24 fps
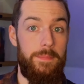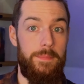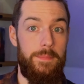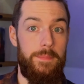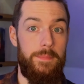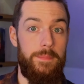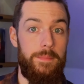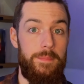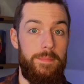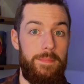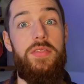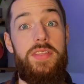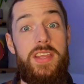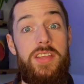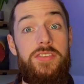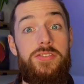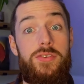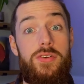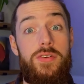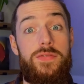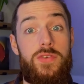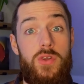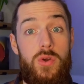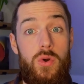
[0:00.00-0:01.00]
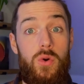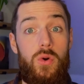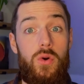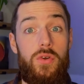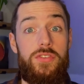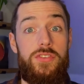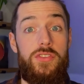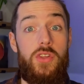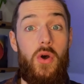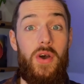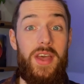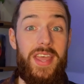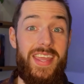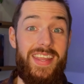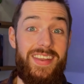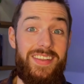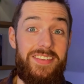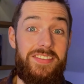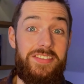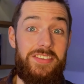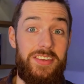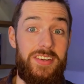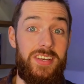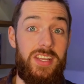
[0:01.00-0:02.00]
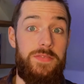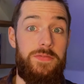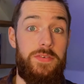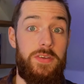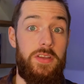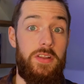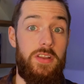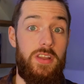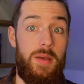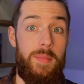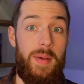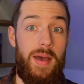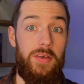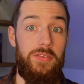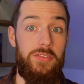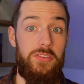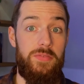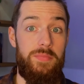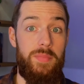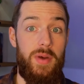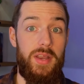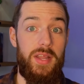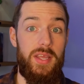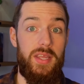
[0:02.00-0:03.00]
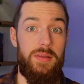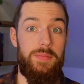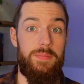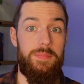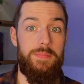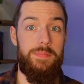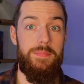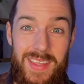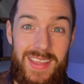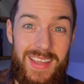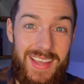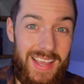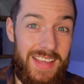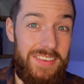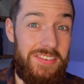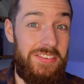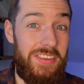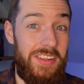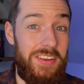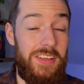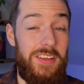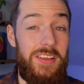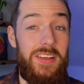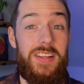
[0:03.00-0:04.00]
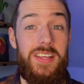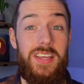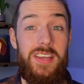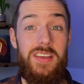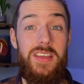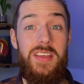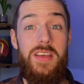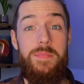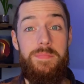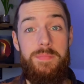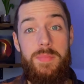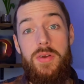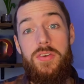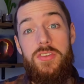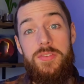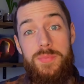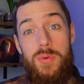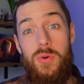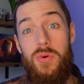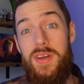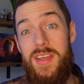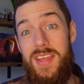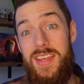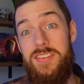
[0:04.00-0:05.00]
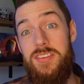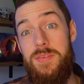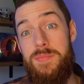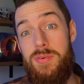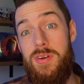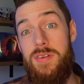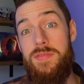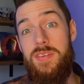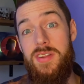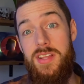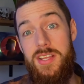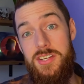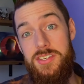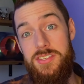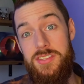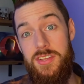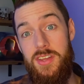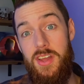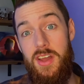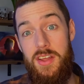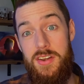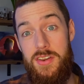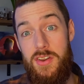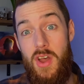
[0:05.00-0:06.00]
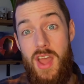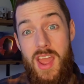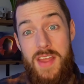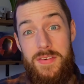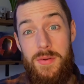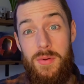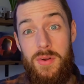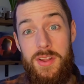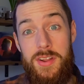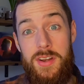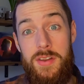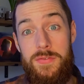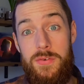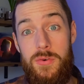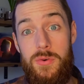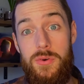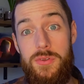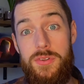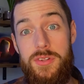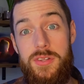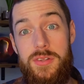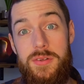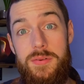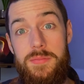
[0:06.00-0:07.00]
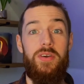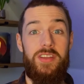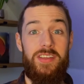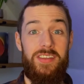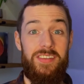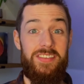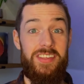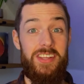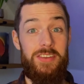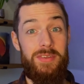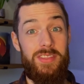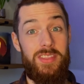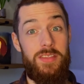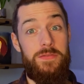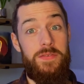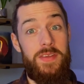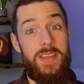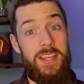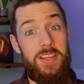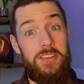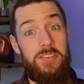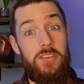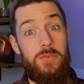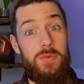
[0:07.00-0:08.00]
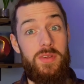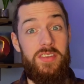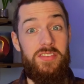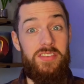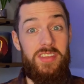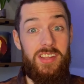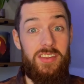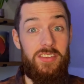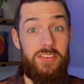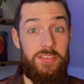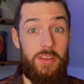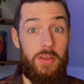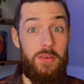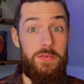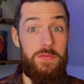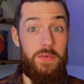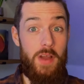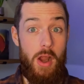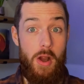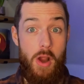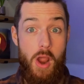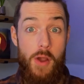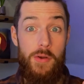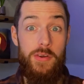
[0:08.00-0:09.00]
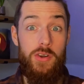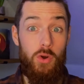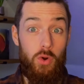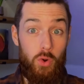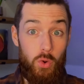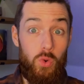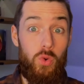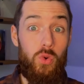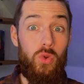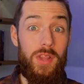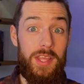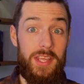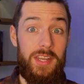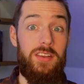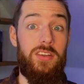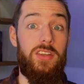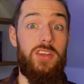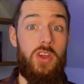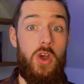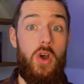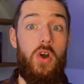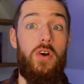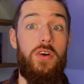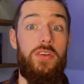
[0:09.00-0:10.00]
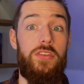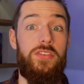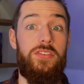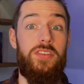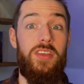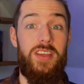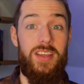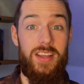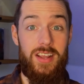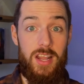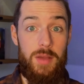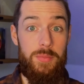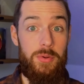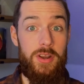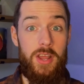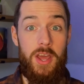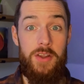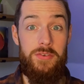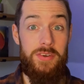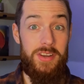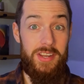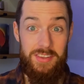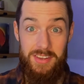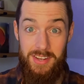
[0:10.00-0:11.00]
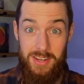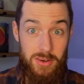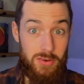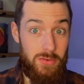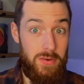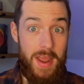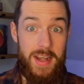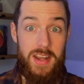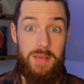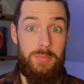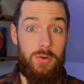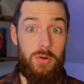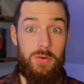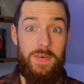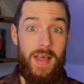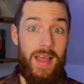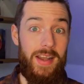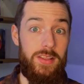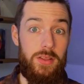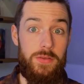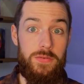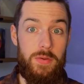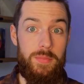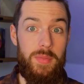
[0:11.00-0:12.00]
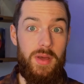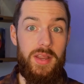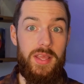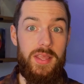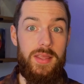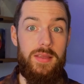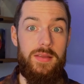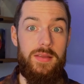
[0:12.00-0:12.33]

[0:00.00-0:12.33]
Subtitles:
Now, these are of course not insignificant amounts of money. As I said earlier, motorsport is a privilege that not everyone can afford. But considering the figures that we've seen so far are an all-in cost, Club 100 is incredible value for money.